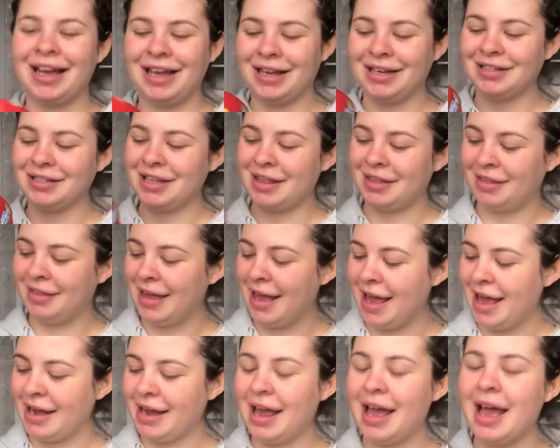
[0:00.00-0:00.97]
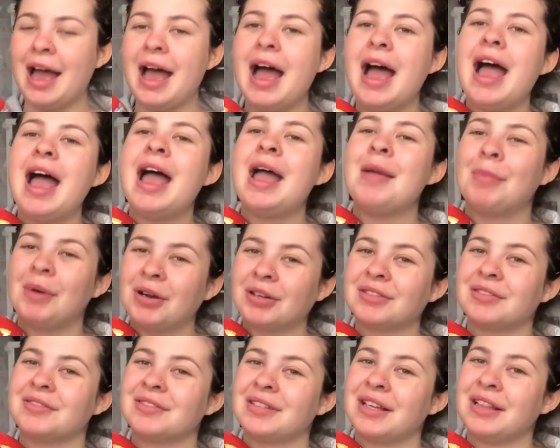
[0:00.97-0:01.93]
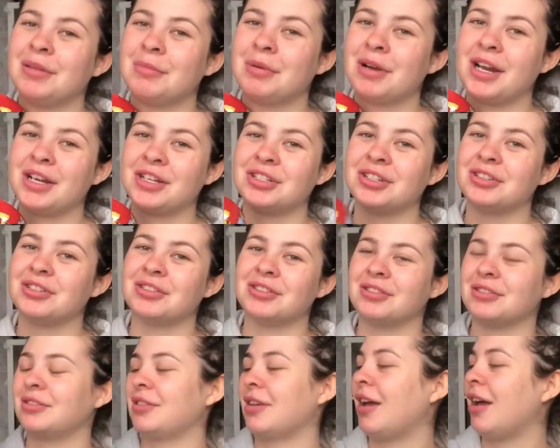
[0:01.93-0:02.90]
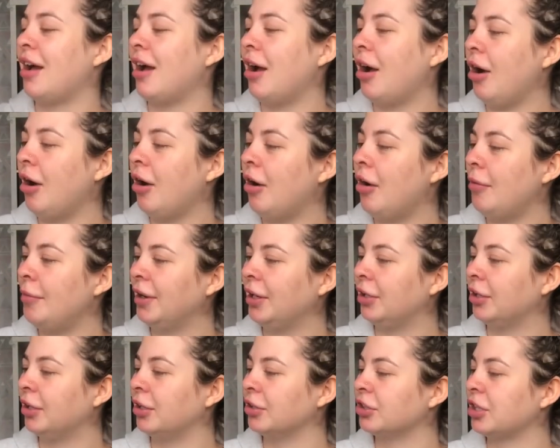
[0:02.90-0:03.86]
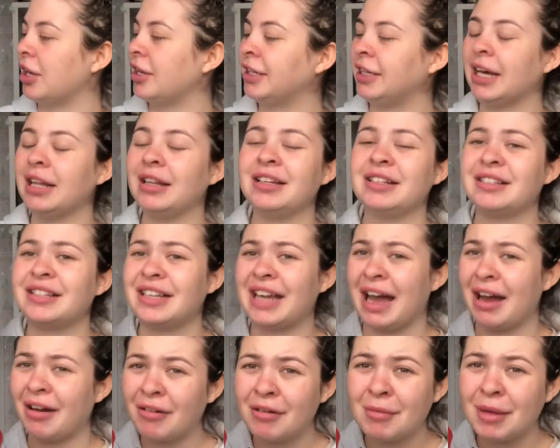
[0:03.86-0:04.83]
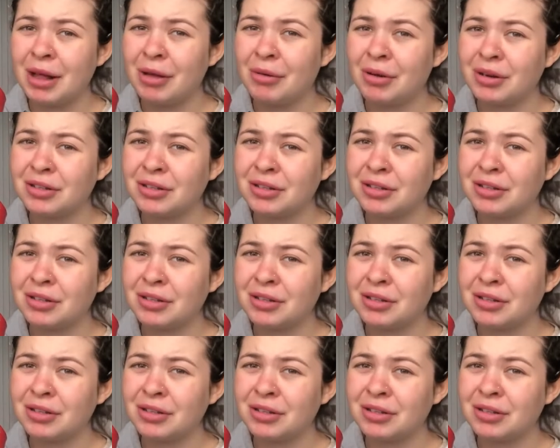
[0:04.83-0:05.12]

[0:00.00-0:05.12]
And then a box of celebrations. Oh my gosh, Galaxy Caramel